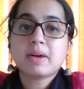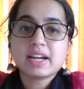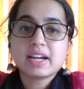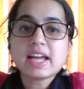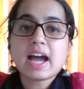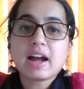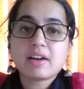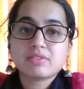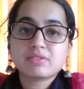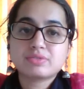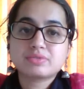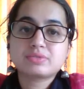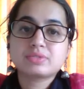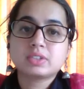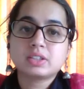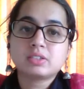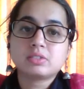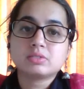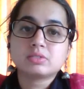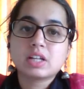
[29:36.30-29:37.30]
have
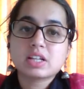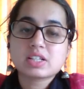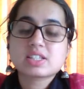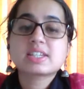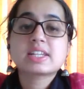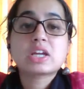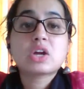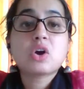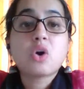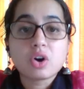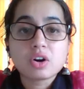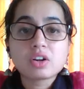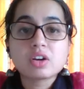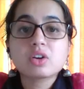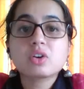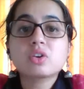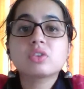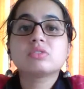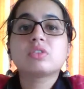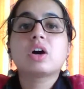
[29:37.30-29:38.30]
a stay
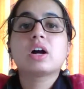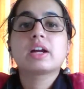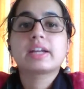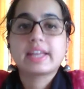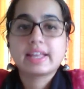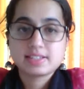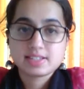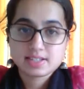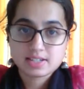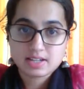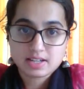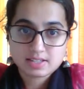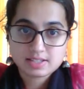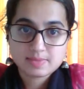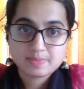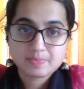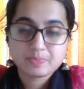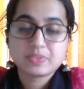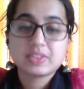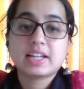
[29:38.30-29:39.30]
order against us,
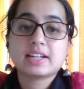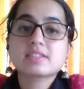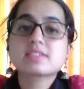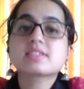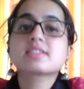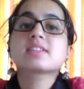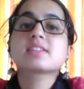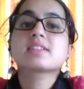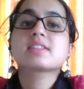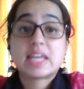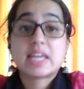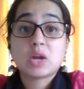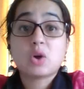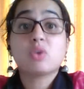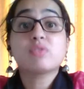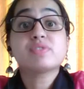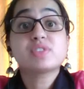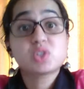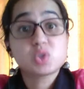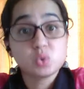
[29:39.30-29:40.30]
that is a stay
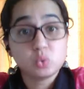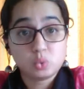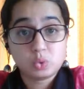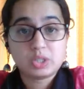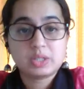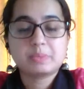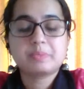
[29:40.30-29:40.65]
of suit.